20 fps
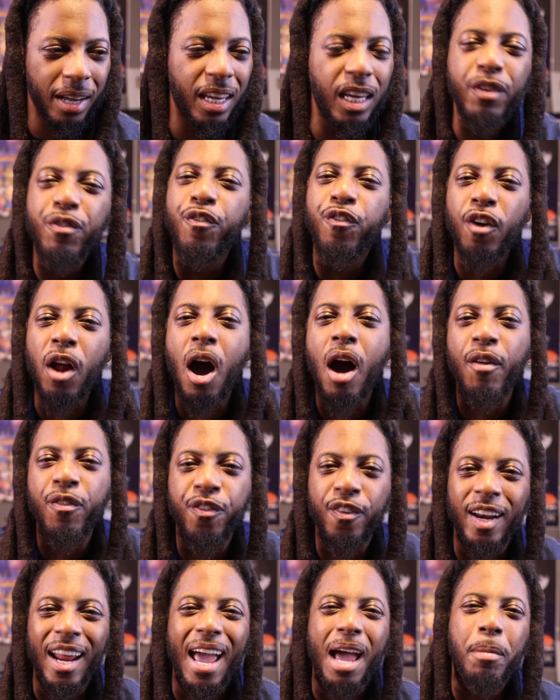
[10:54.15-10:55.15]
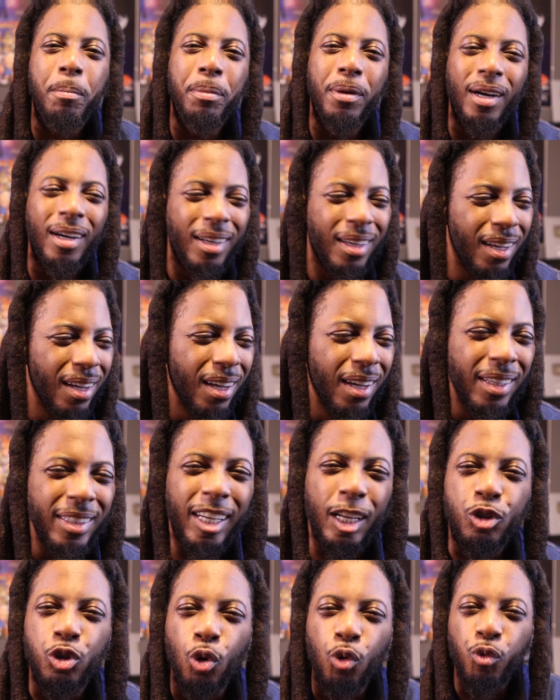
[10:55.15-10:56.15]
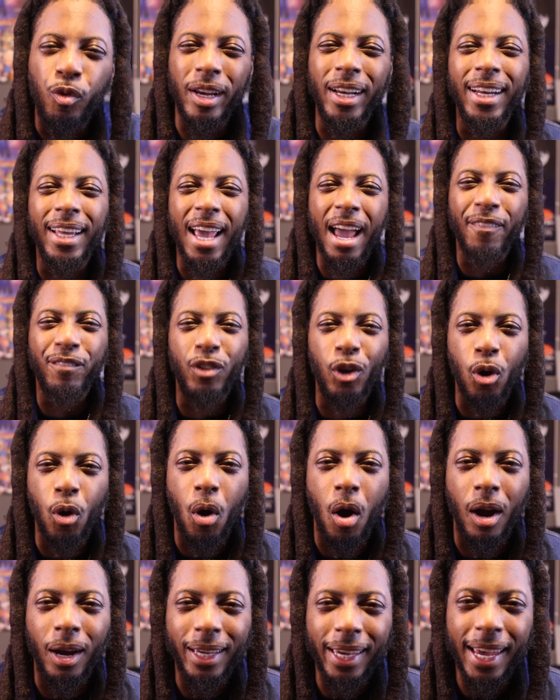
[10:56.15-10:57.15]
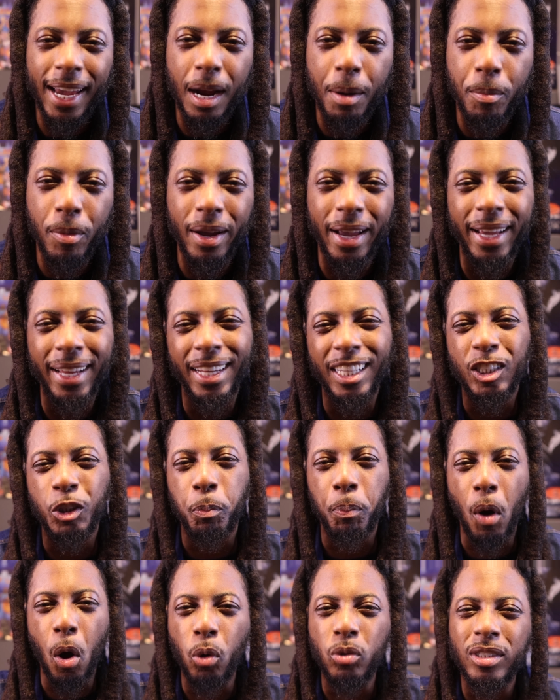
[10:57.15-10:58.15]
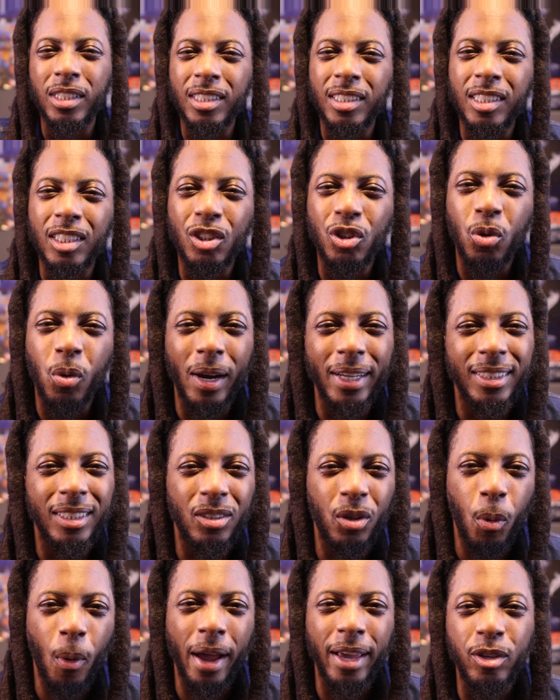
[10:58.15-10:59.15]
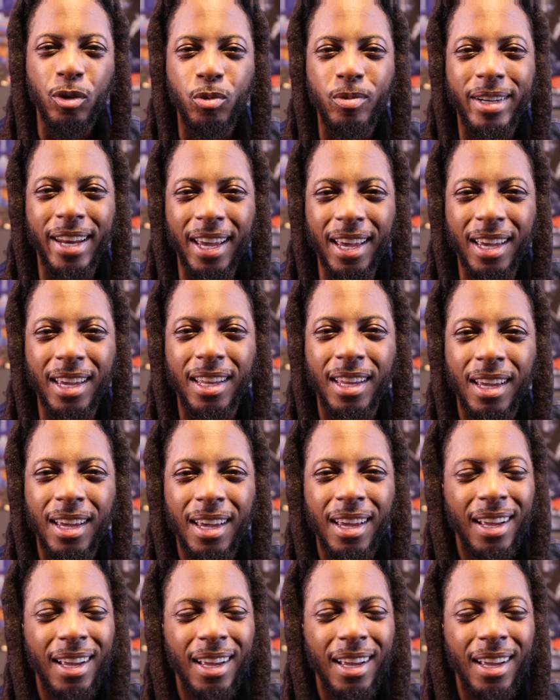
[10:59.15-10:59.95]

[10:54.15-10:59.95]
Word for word: He flawed for that, but did you really have to go on camera and expose the situation the way you did?